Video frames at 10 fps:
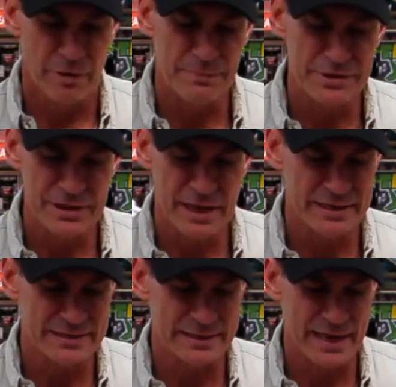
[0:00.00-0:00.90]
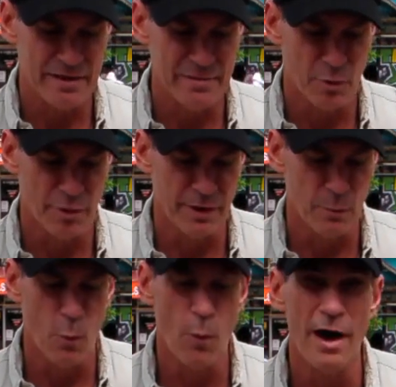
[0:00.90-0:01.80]
representing slightly more
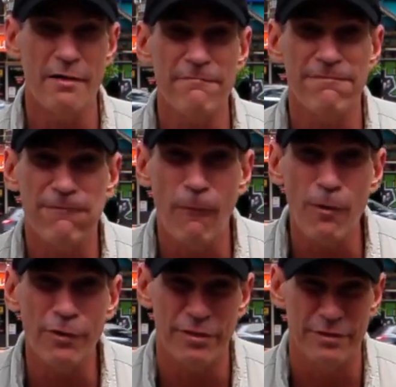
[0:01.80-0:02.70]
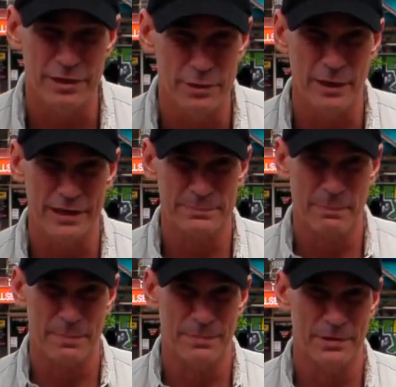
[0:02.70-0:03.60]
than one-fourth of the U
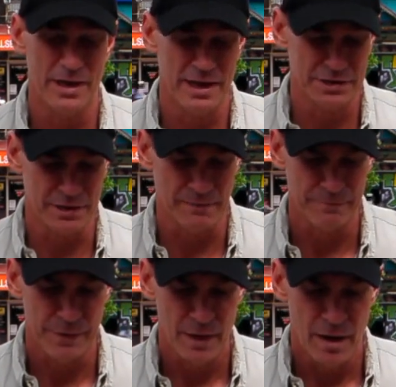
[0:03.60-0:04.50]
S population,